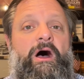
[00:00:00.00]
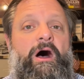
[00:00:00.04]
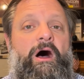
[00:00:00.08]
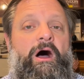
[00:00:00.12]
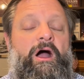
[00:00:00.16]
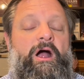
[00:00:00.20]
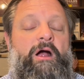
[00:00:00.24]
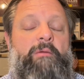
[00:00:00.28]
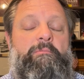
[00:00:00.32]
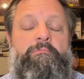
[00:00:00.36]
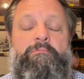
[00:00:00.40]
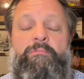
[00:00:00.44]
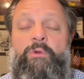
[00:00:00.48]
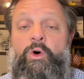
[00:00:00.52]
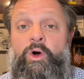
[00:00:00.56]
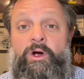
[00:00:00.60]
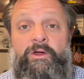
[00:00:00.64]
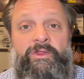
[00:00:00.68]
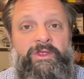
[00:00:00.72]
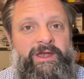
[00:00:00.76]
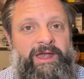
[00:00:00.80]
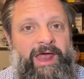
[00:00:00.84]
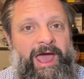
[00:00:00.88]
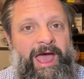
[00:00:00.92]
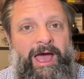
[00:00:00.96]
are more
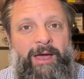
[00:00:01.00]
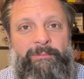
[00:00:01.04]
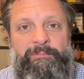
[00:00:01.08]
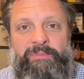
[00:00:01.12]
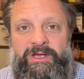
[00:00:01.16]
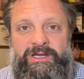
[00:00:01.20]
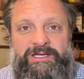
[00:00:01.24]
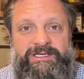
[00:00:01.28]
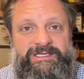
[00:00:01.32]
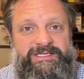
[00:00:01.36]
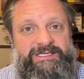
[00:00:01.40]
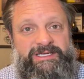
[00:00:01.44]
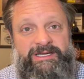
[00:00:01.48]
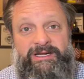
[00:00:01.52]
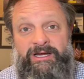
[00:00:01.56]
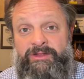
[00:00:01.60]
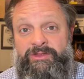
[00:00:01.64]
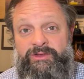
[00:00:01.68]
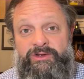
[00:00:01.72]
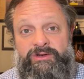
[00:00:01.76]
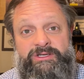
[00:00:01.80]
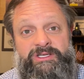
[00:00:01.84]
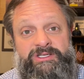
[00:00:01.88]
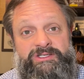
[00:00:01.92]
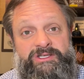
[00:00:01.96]
than happy to sit on
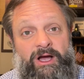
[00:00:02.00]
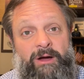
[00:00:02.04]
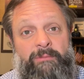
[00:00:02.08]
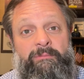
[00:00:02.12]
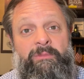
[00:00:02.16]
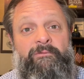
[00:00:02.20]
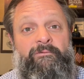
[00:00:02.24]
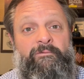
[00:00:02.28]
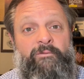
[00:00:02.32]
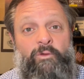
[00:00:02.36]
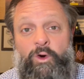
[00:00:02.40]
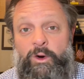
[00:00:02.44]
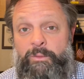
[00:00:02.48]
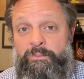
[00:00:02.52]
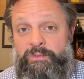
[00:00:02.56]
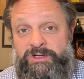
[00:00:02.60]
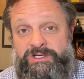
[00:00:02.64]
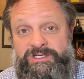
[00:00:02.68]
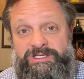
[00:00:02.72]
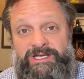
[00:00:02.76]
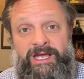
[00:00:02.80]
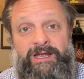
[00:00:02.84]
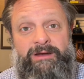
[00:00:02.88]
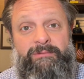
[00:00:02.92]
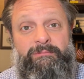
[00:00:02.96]
their sub
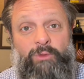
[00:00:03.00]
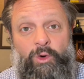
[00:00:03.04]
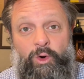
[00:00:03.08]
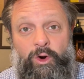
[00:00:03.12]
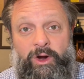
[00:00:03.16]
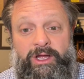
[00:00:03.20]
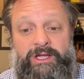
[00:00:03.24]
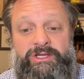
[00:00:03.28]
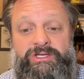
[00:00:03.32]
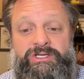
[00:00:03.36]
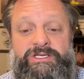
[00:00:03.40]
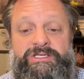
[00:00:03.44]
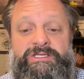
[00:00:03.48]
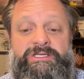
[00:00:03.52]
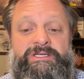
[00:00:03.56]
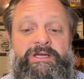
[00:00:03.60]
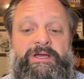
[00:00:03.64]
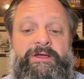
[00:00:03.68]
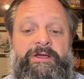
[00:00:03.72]
4% mortgages.